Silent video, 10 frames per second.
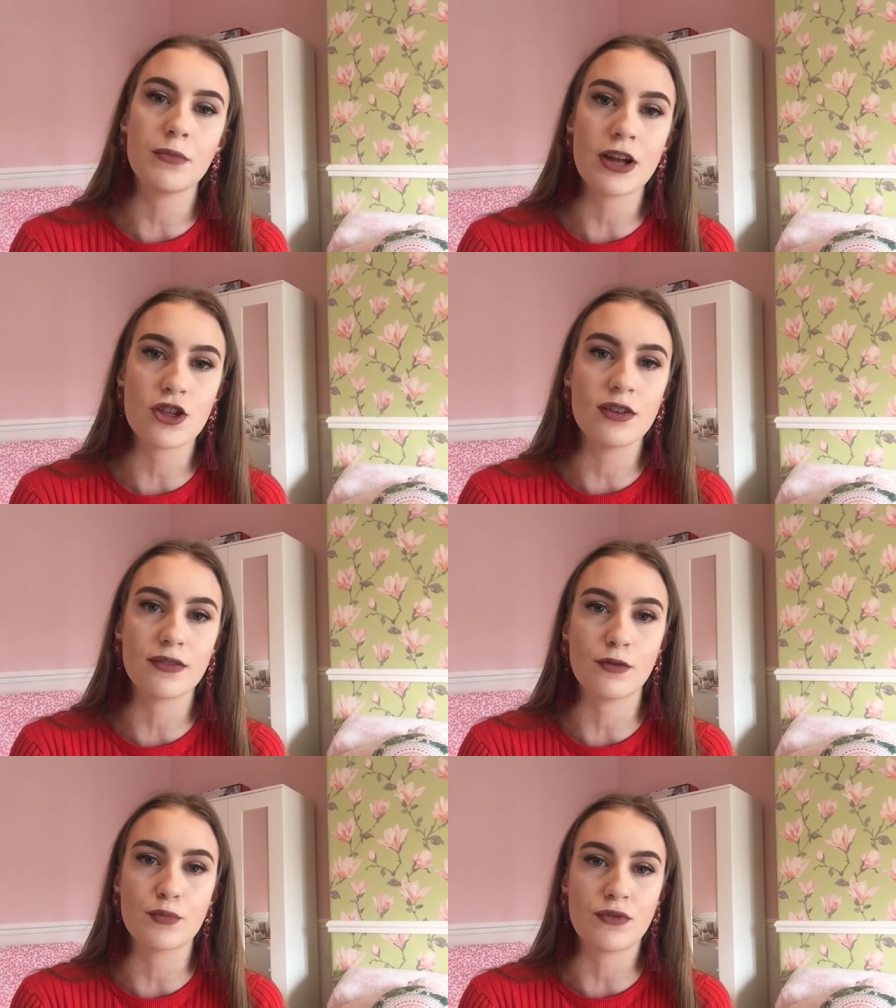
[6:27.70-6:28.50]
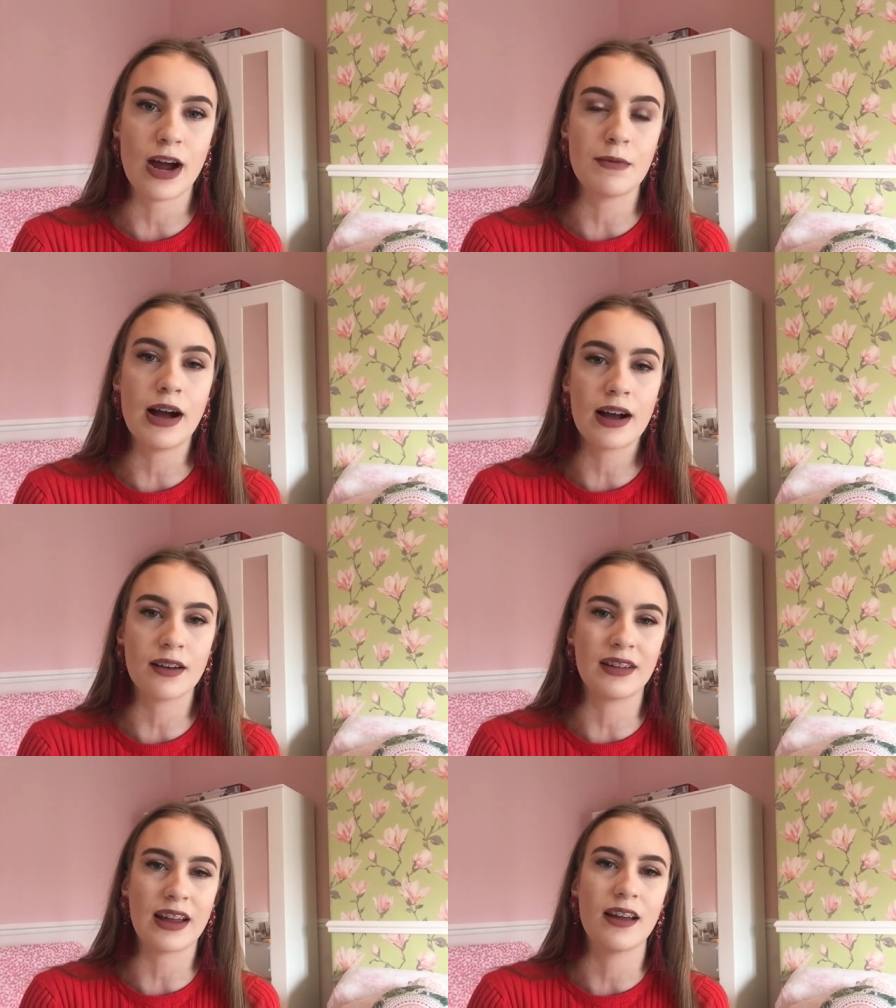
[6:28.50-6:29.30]
of my jeans are from Primark
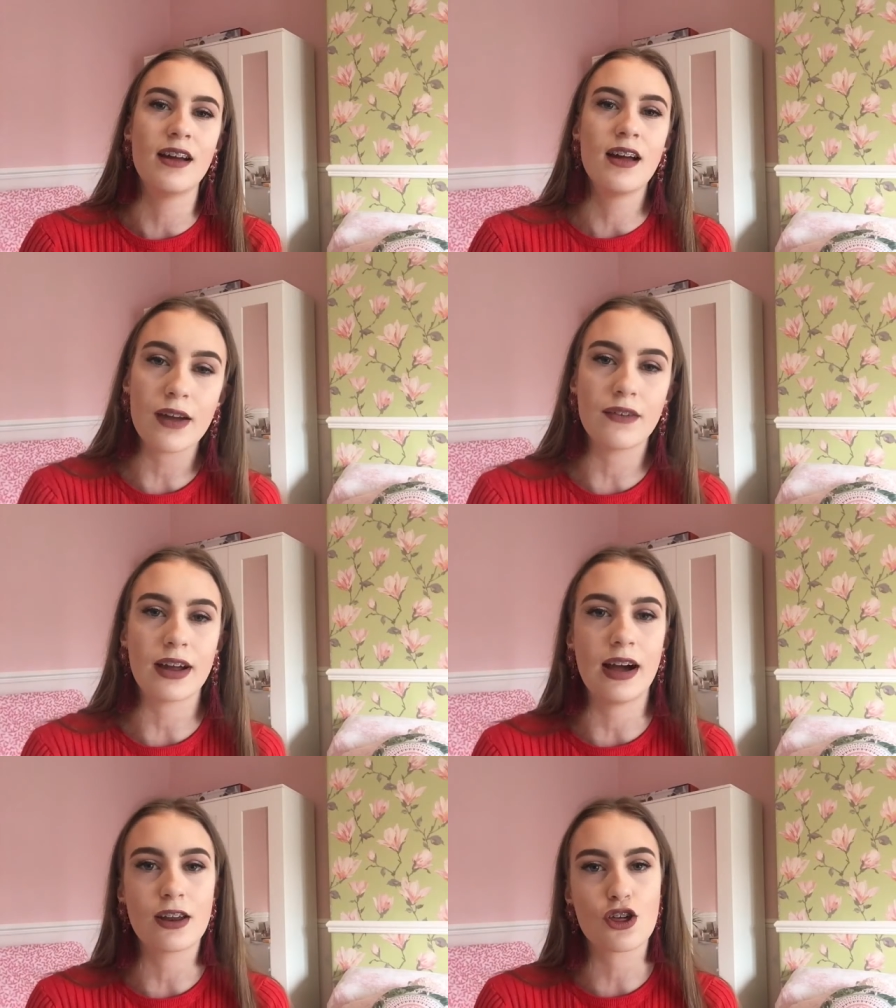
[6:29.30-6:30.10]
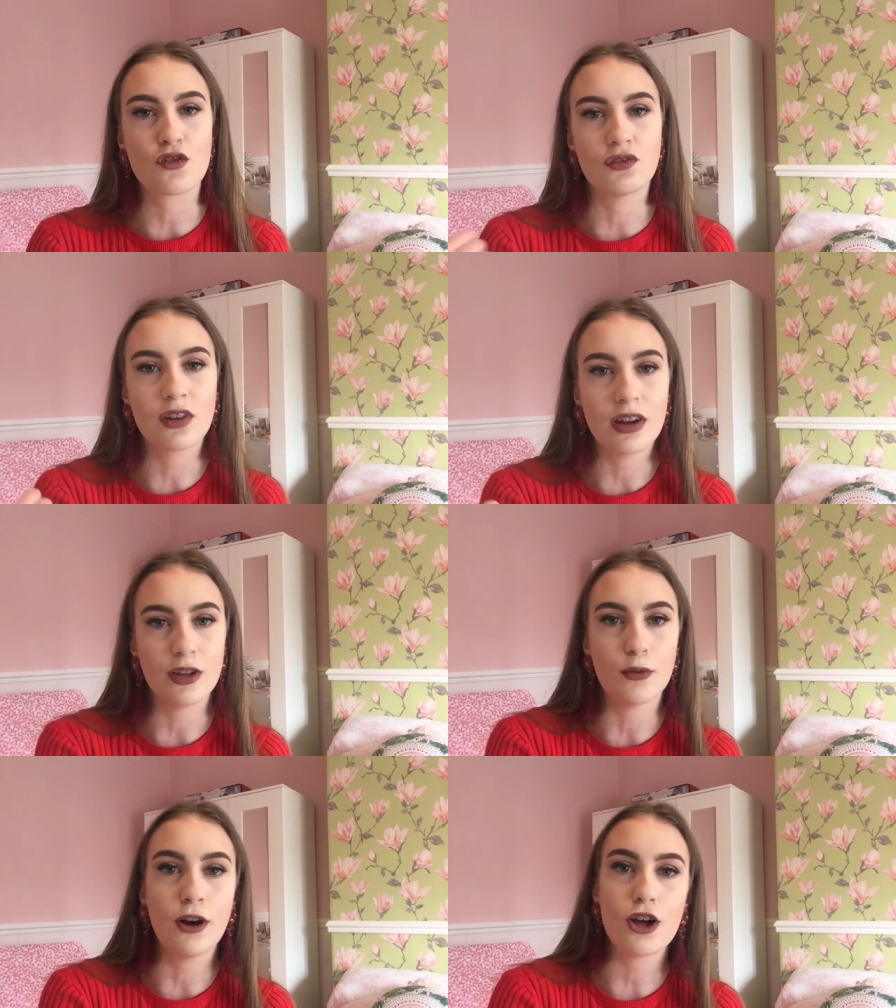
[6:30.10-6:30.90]
and like they've like either shrunk in the
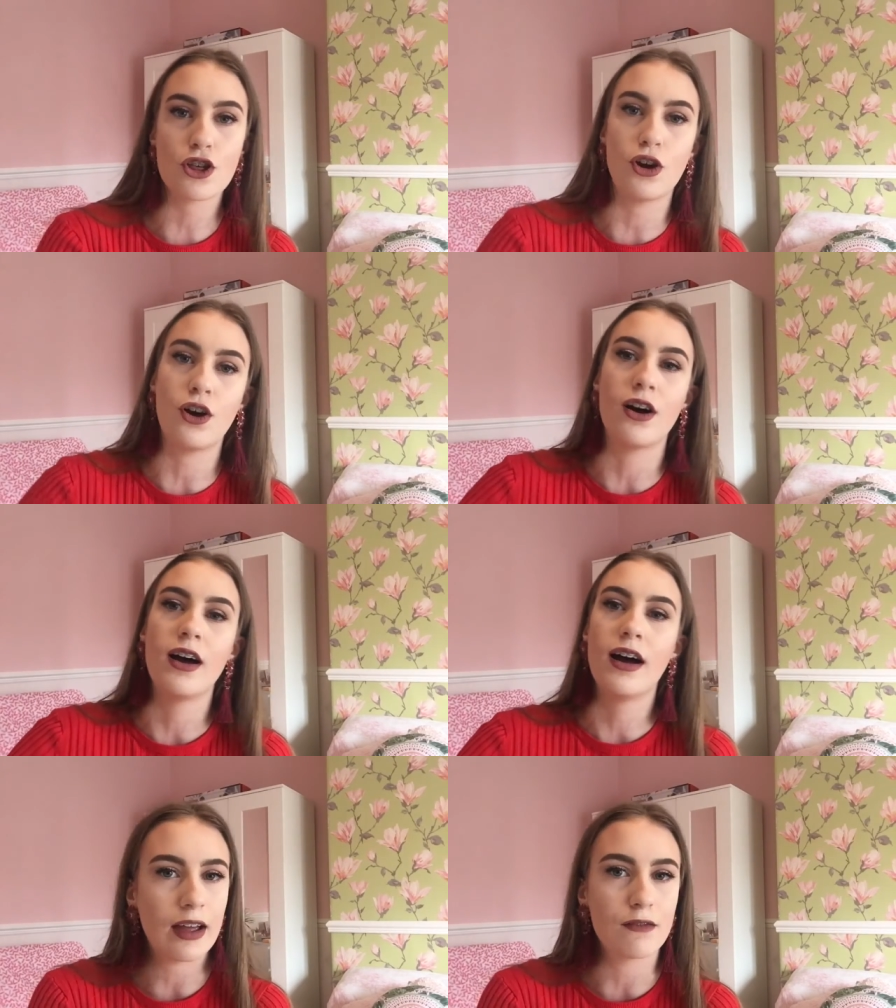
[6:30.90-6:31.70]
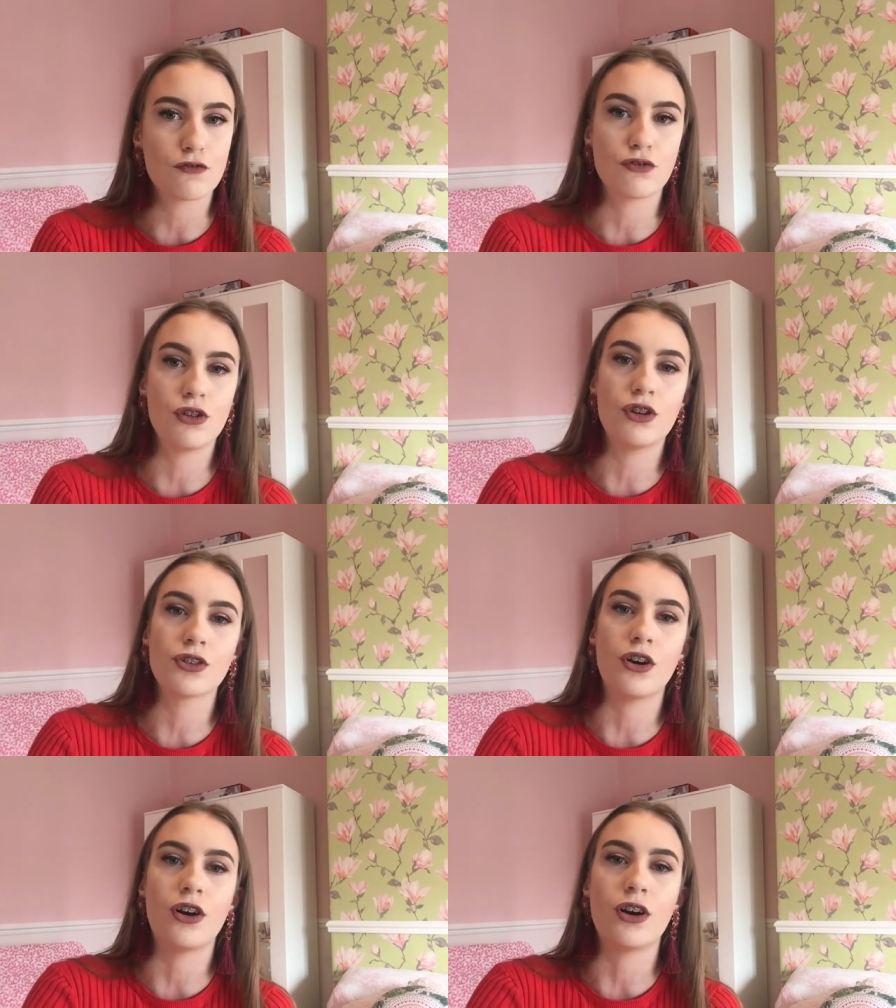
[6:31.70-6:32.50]
wash or they have grown
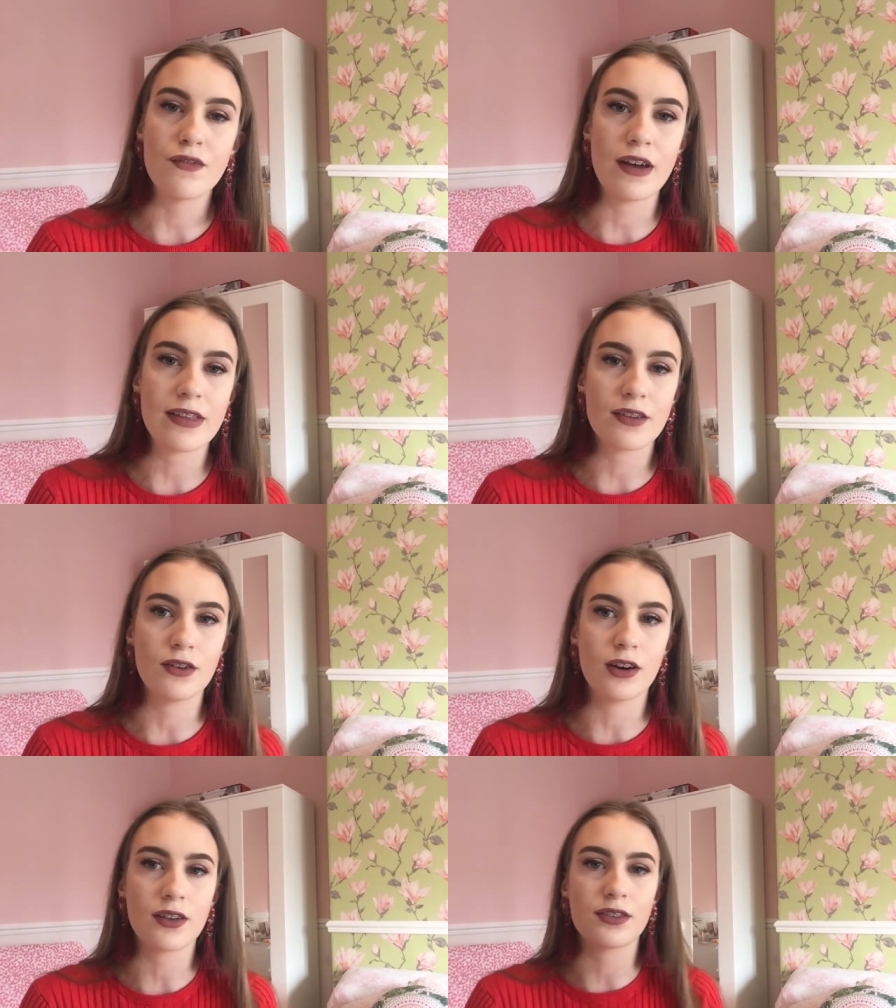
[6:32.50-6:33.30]
or faded in colour.